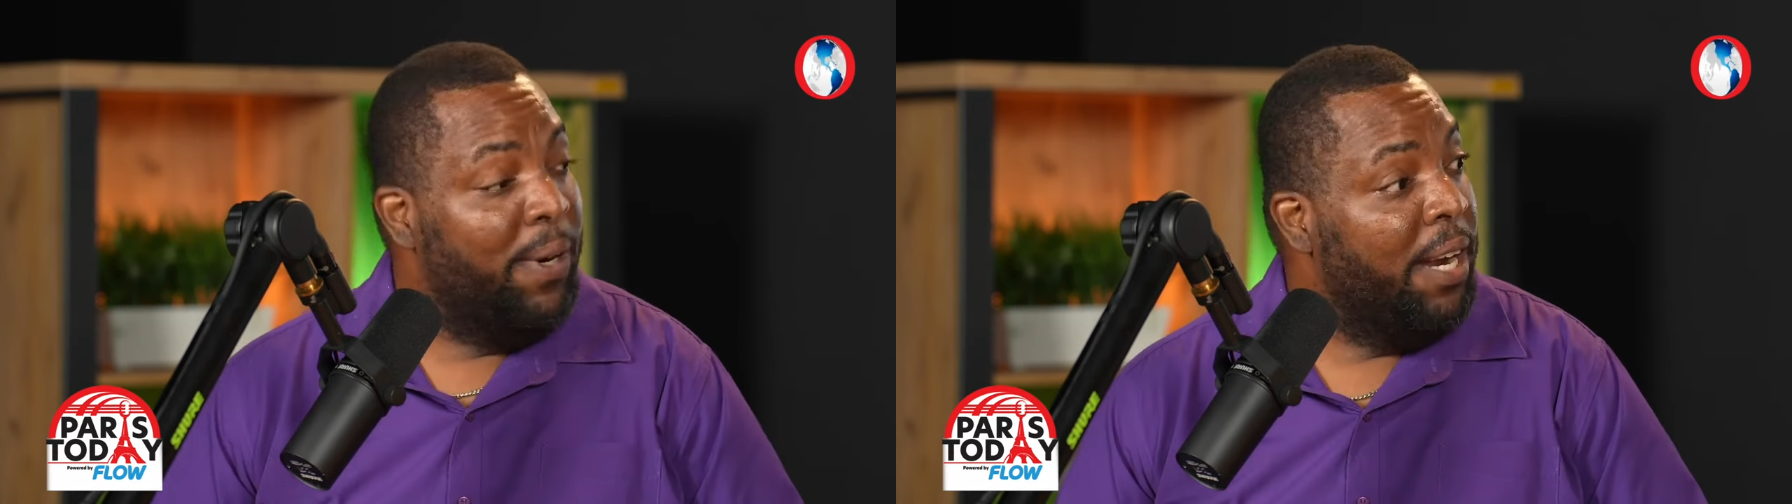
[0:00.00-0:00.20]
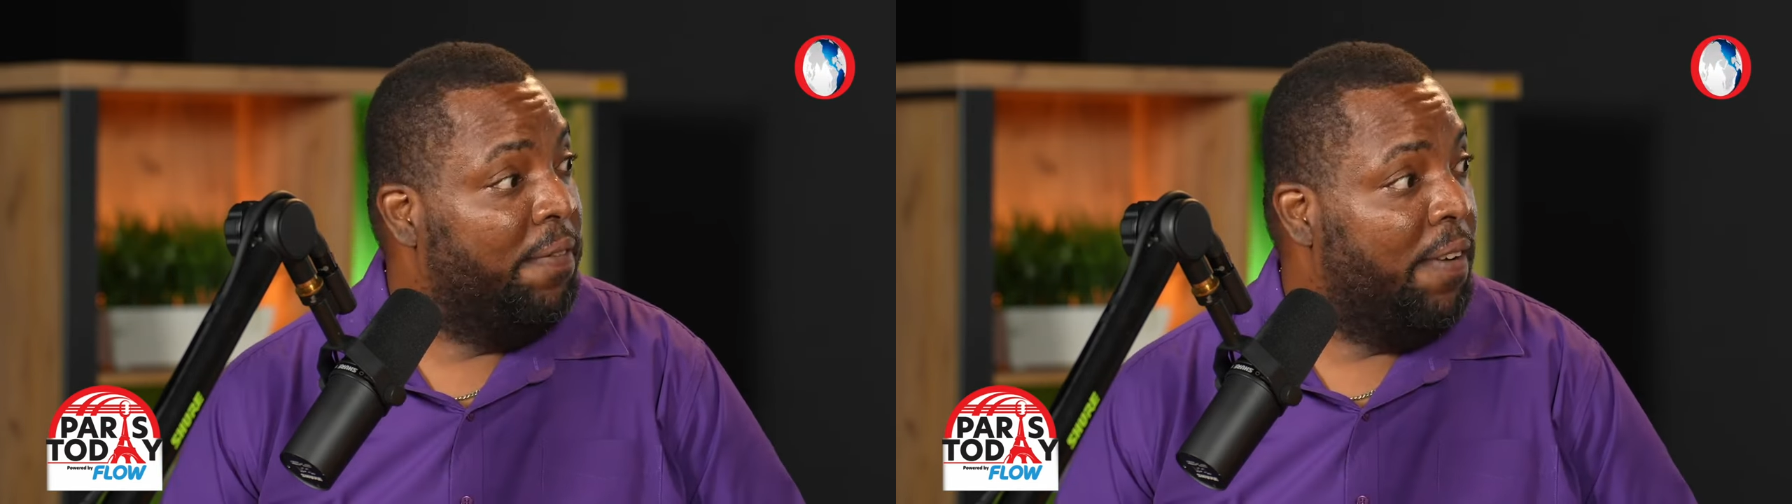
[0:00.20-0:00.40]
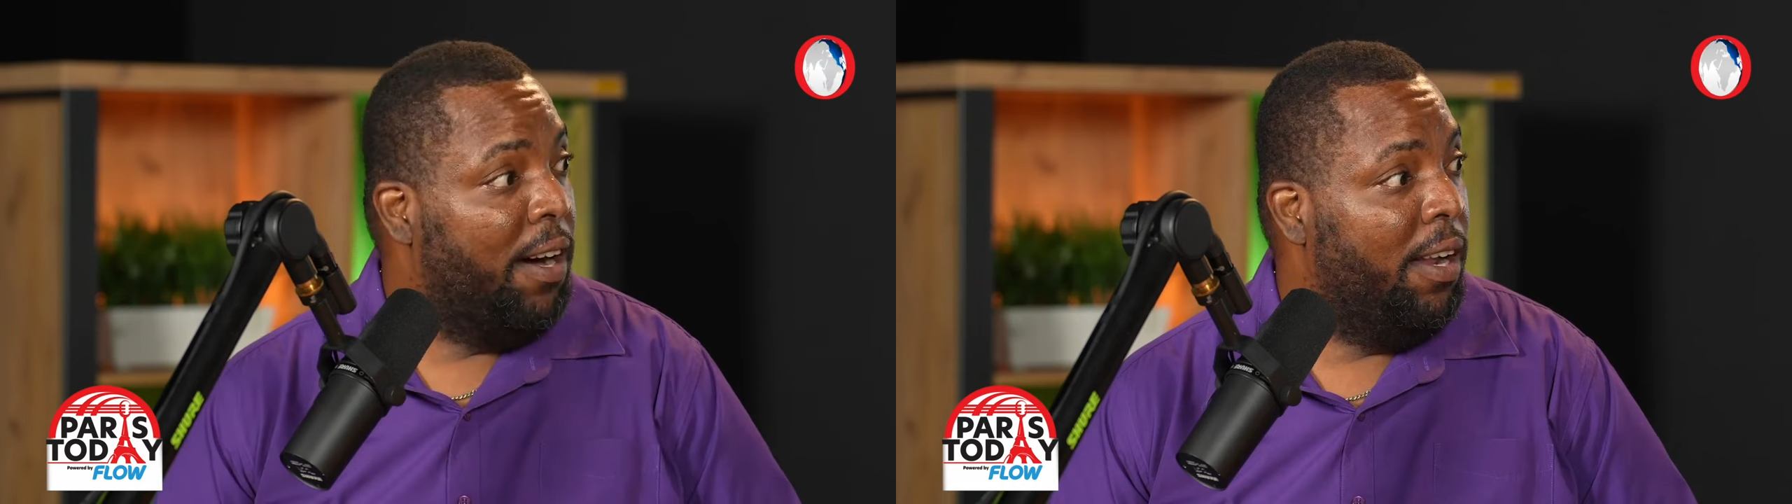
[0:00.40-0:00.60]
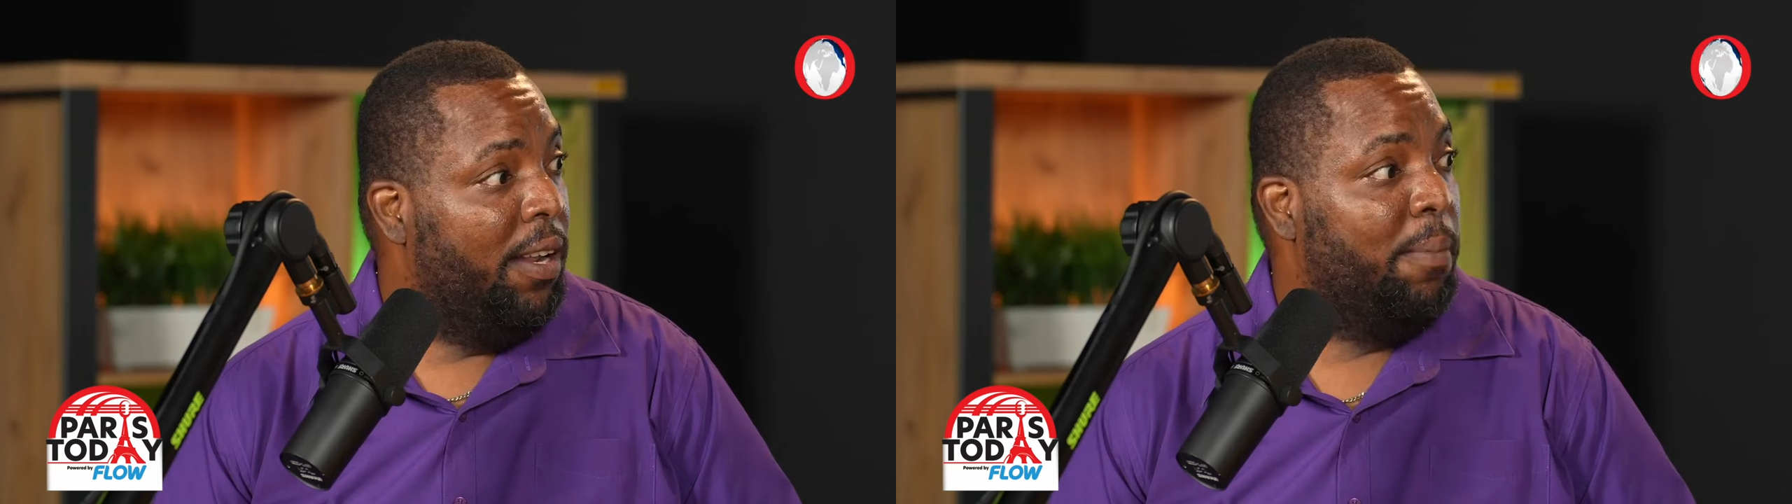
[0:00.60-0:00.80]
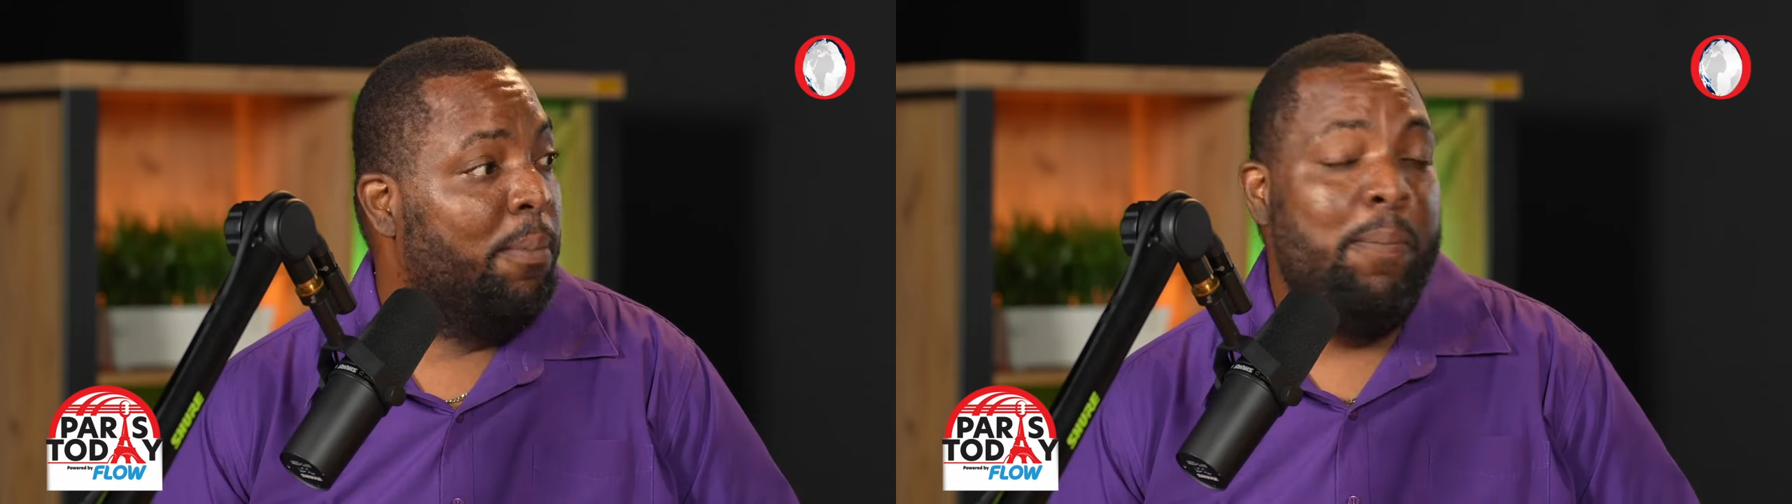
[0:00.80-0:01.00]

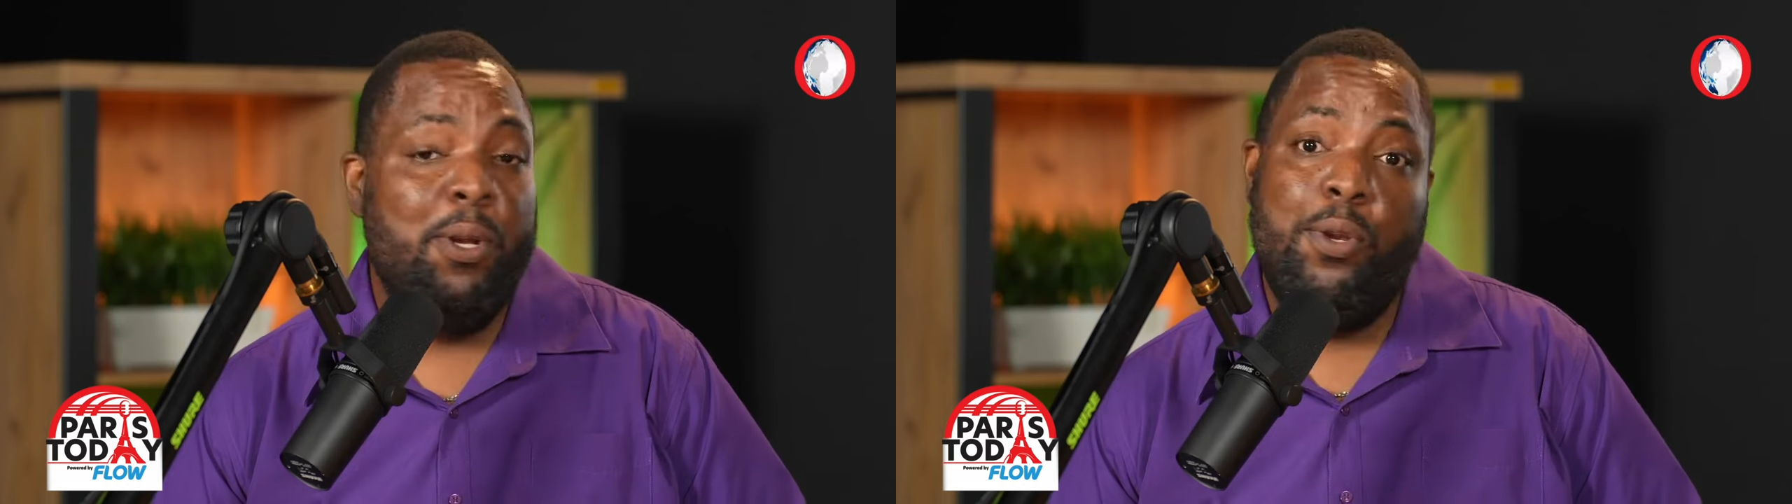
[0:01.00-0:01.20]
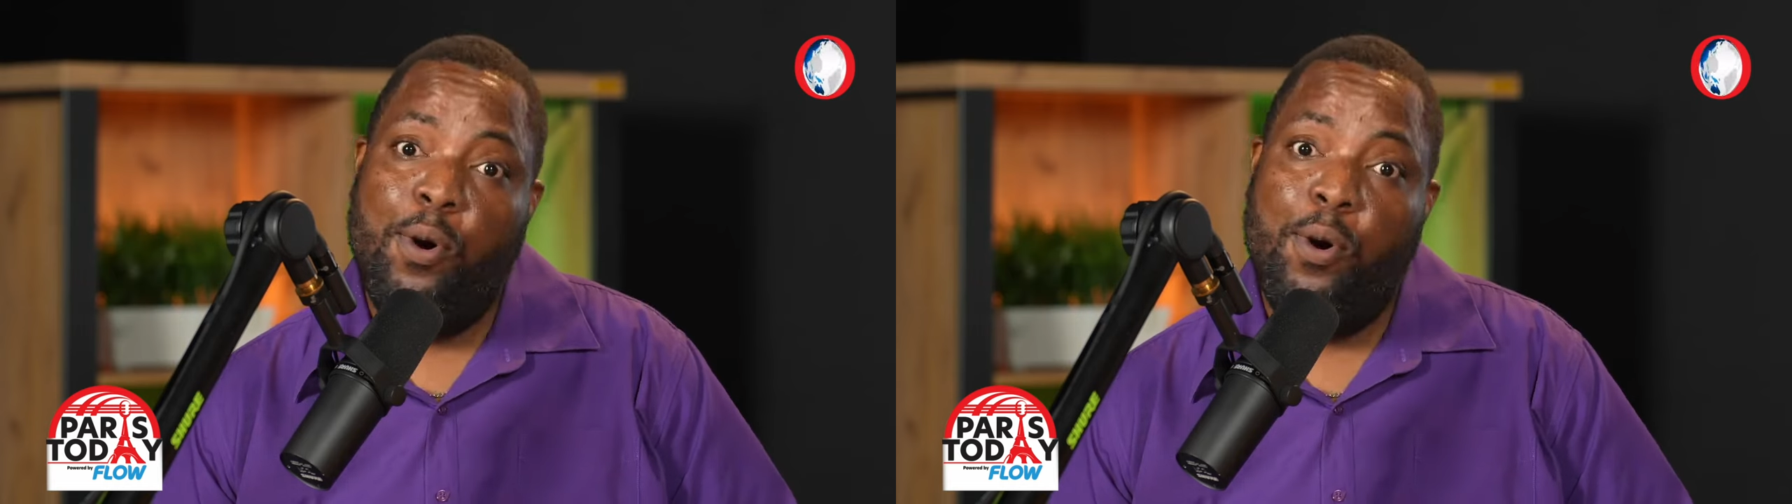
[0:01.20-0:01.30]
rainfall, but we mm-hmm.